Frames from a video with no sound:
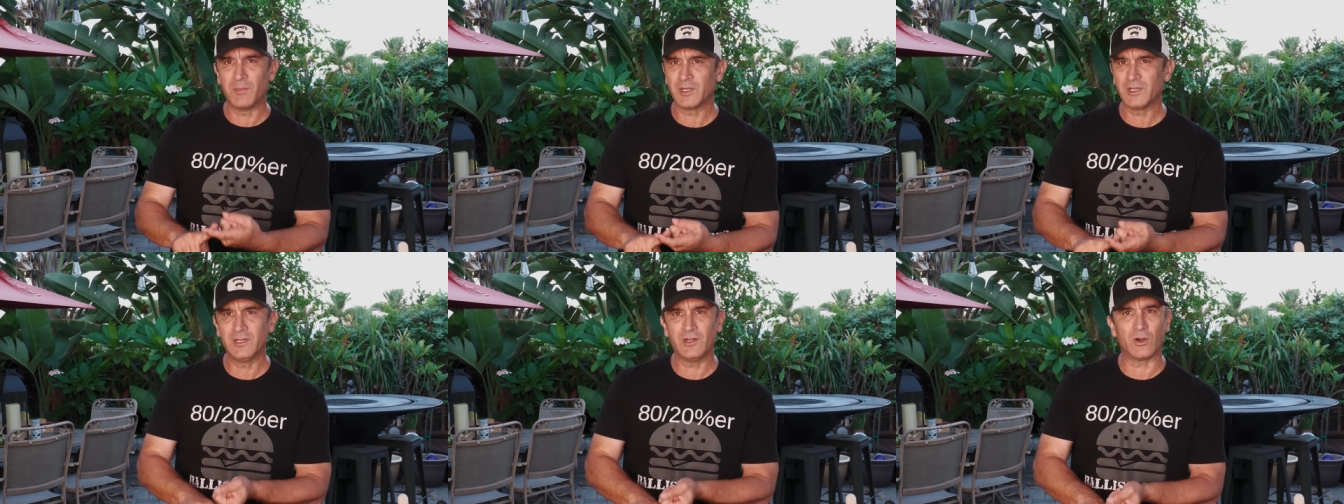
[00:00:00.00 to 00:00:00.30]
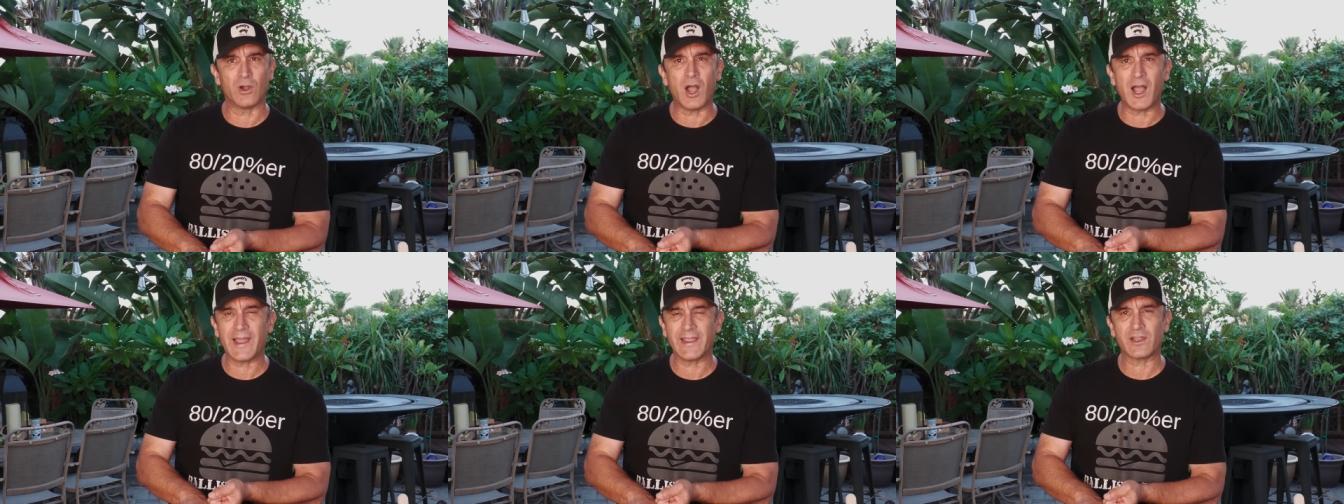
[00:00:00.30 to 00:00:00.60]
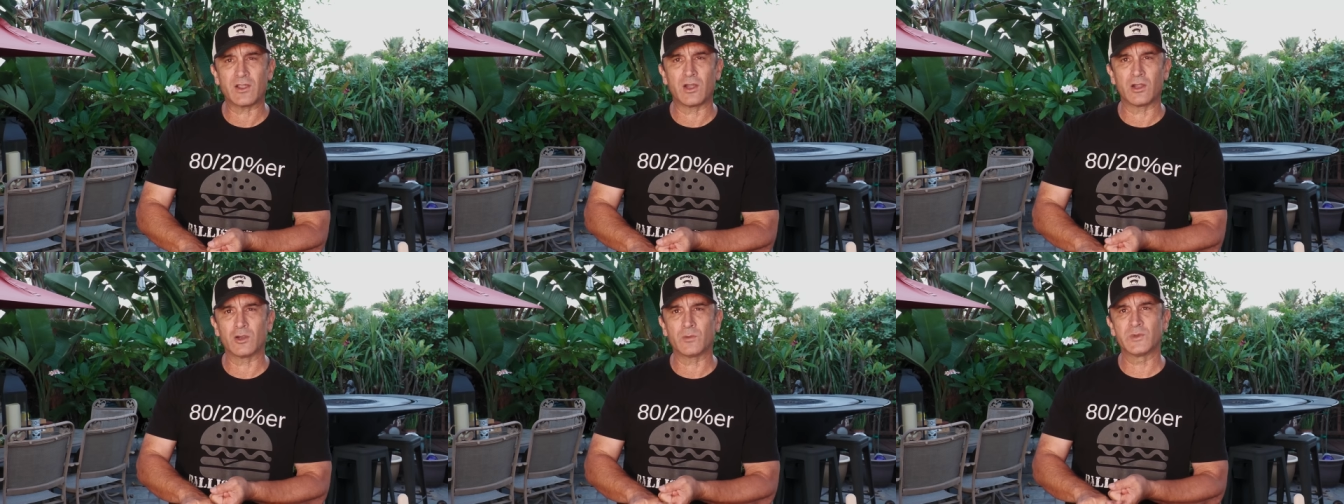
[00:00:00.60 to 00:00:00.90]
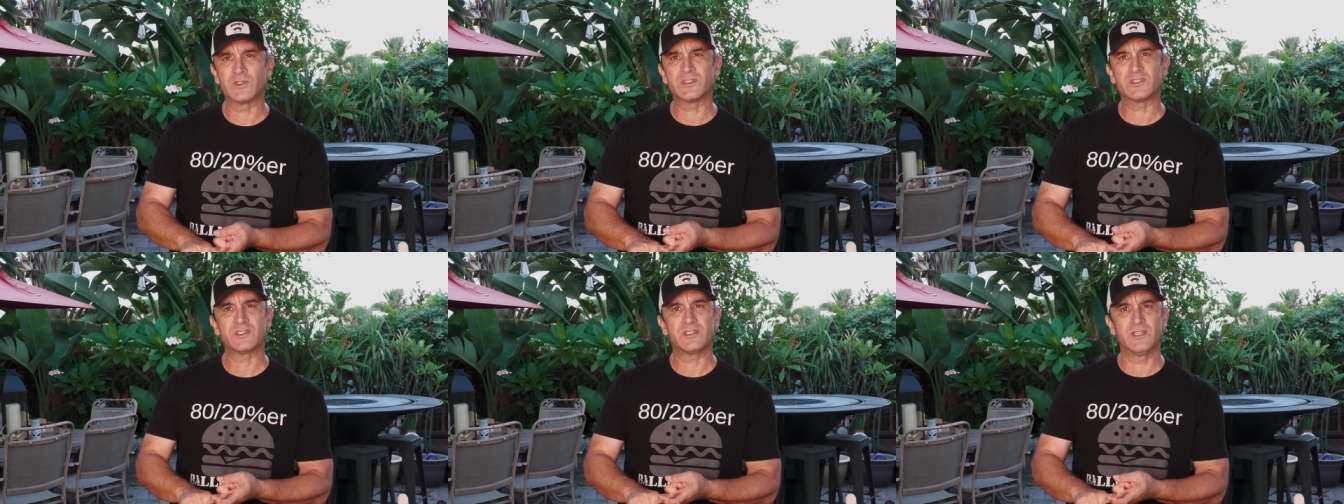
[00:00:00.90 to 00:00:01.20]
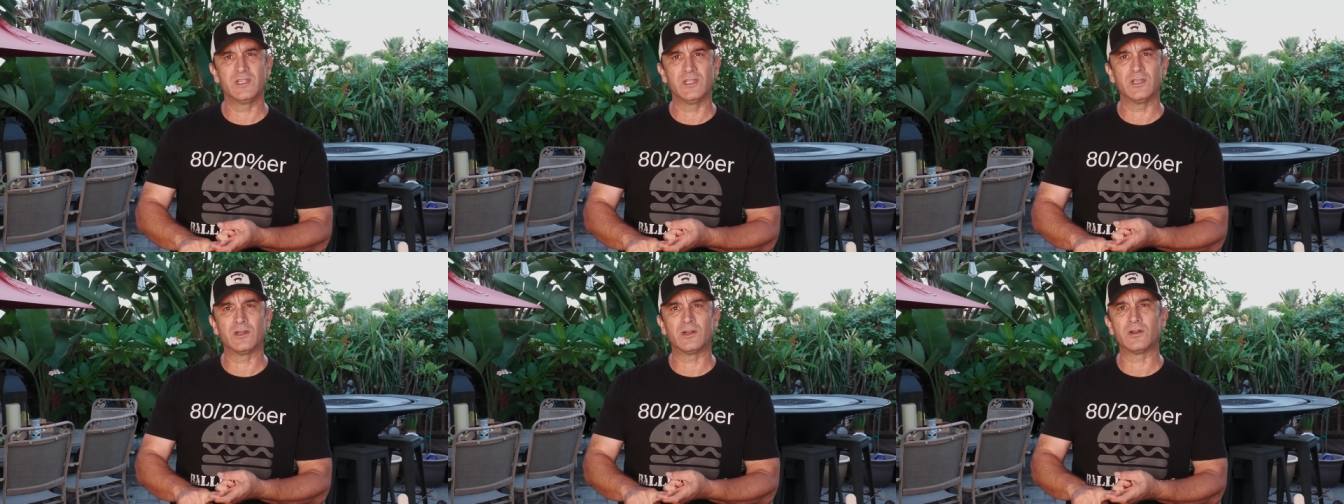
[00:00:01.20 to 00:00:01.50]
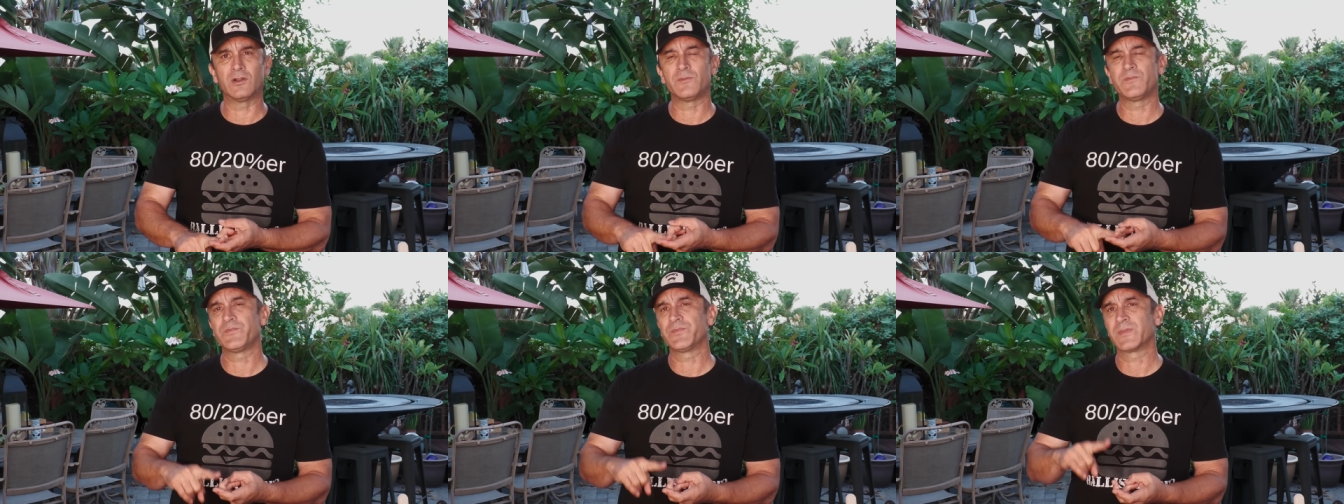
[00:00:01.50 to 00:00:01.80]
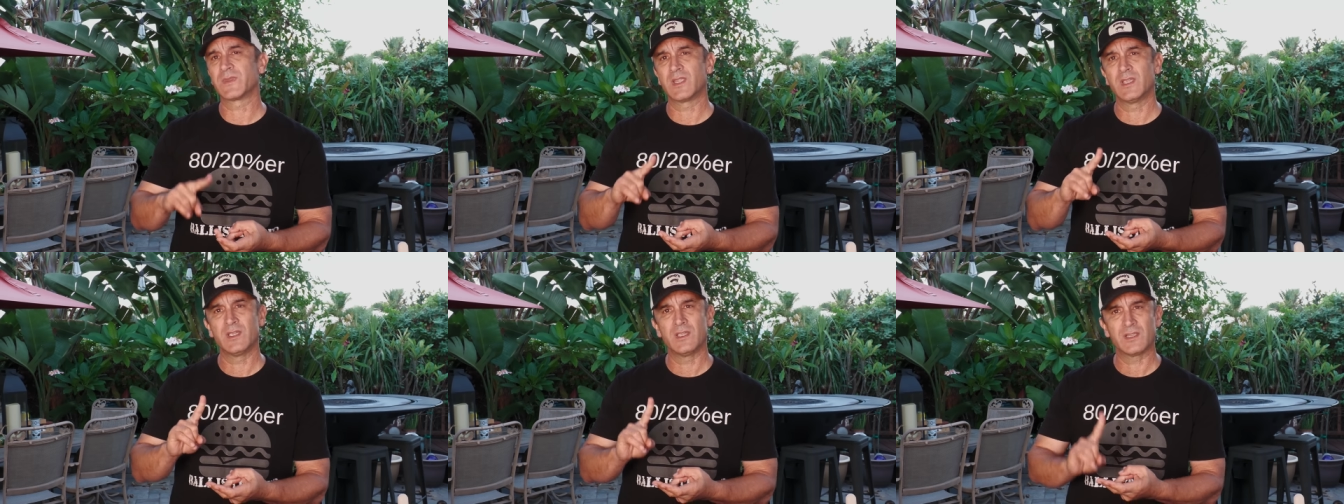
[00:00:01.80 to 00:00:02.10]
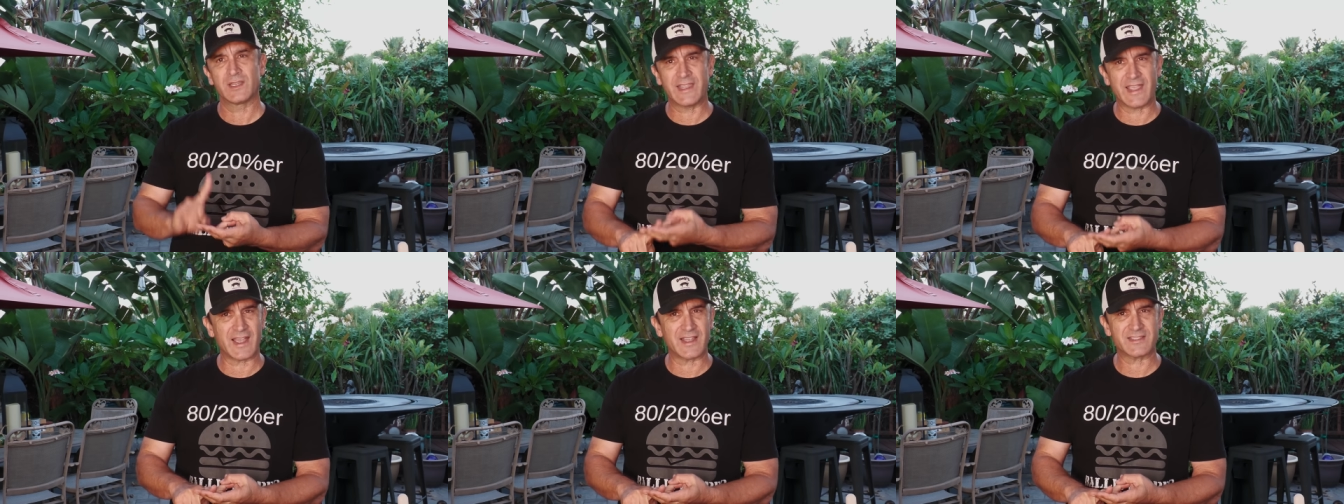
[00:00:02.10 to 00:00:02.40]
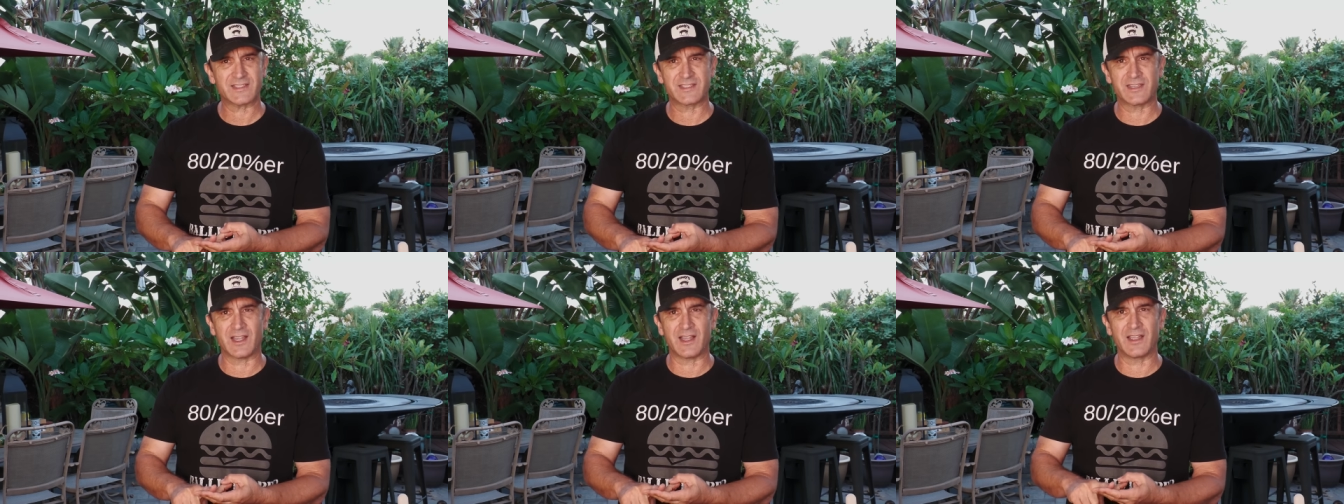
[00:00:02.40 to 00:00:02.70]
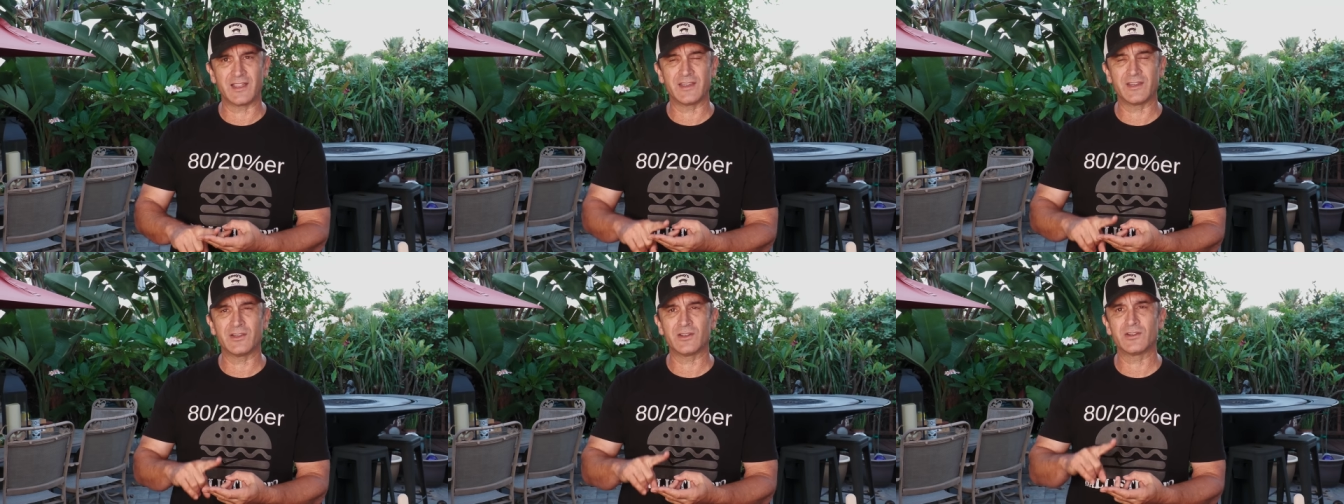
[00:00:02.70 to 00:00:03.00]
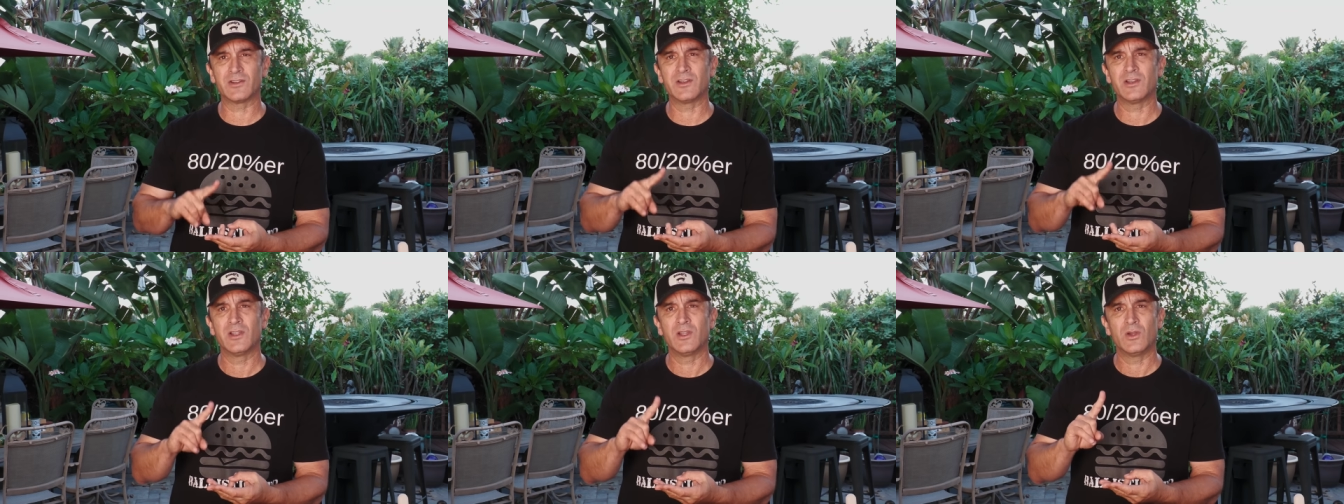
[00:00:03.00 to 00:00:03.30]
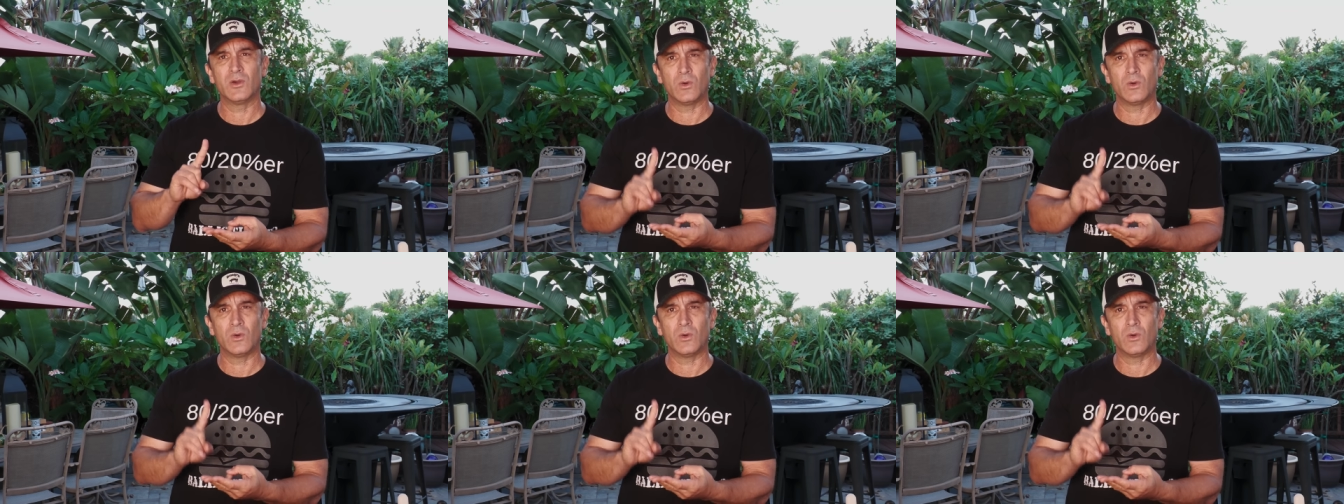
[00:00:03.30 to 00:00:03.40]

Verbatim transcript: you know, high carbon steel, cast iron,